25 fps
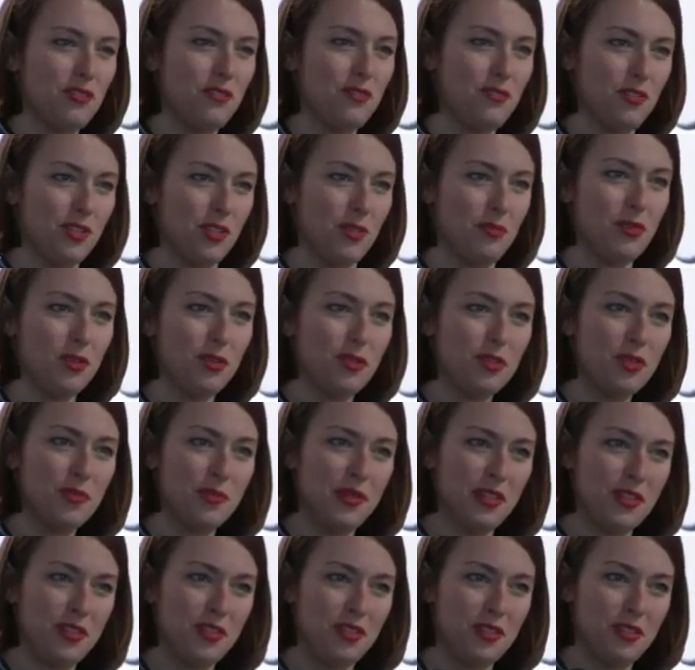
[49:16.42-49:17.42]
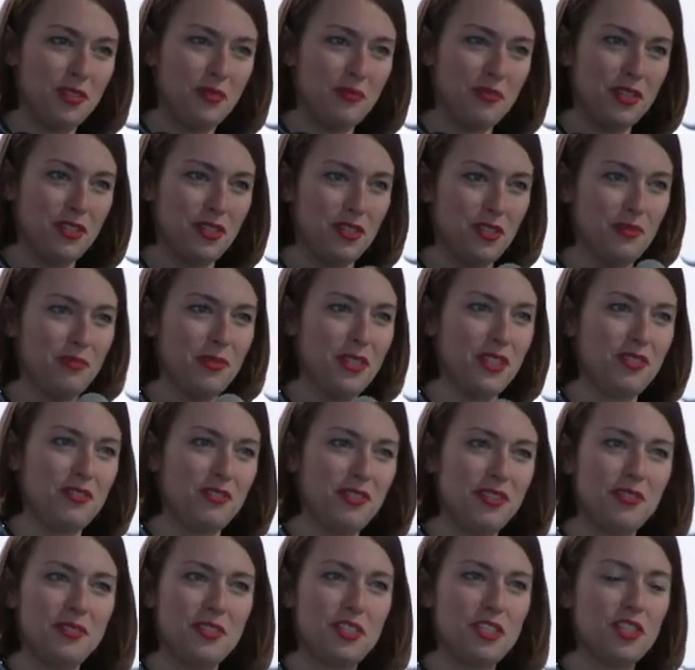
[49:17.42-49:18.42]
for the Polish minister, Mr.
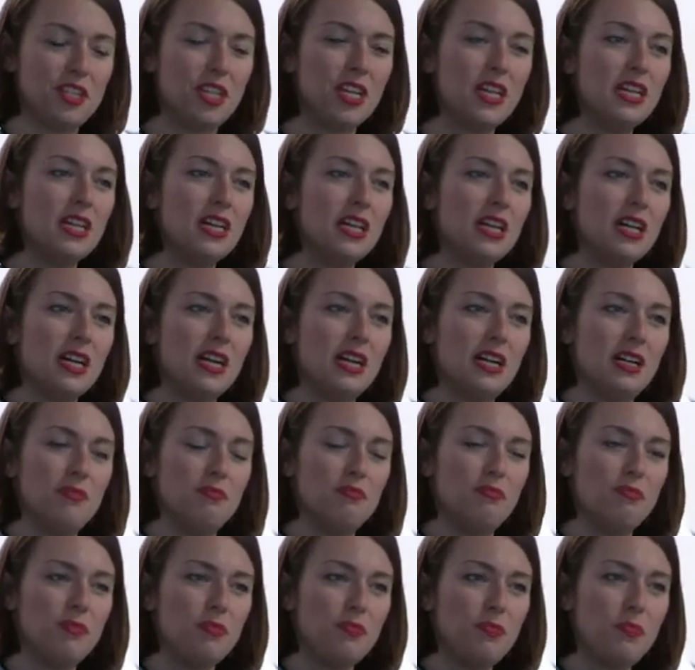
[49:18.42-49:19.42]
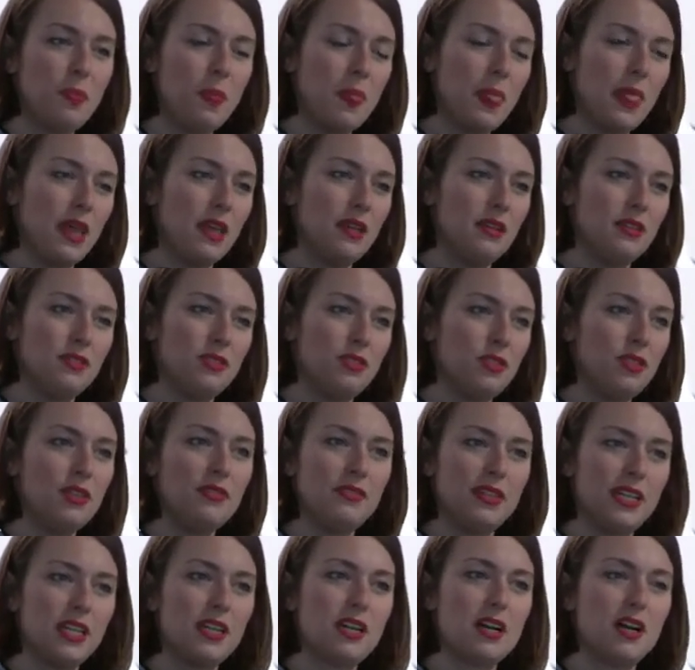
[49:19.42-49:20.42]
Macierewicz. Do you
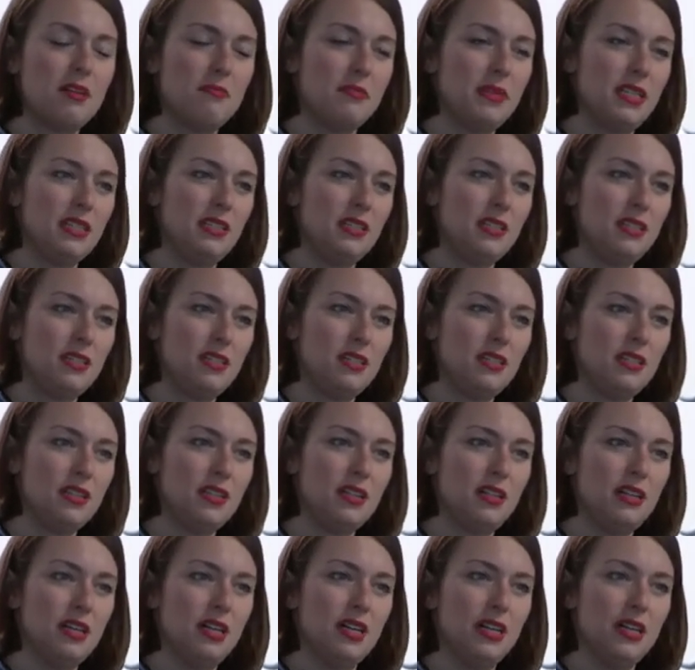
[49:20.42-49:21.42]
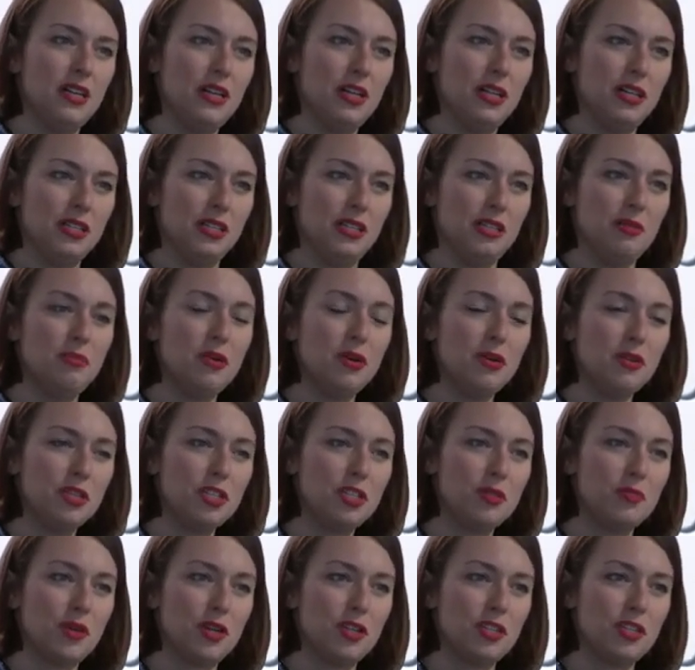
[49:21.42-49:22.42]
have any comment on the
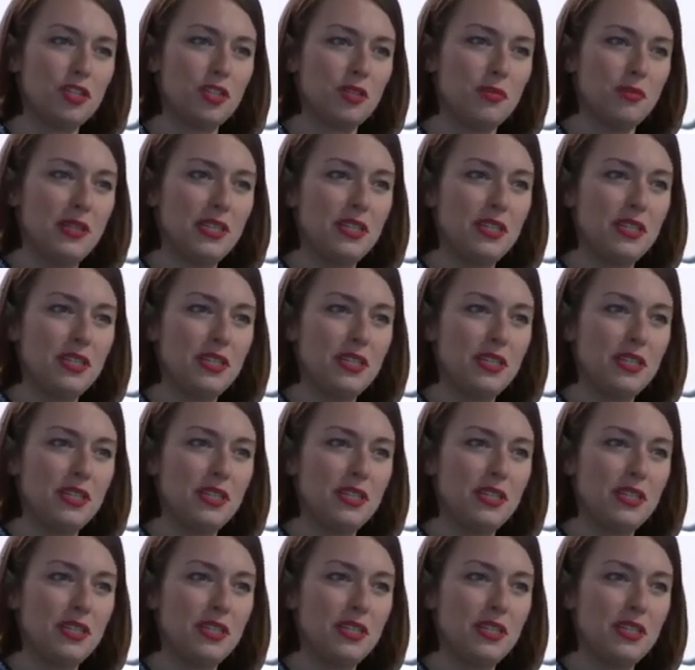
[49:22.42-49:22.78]
Polish march that we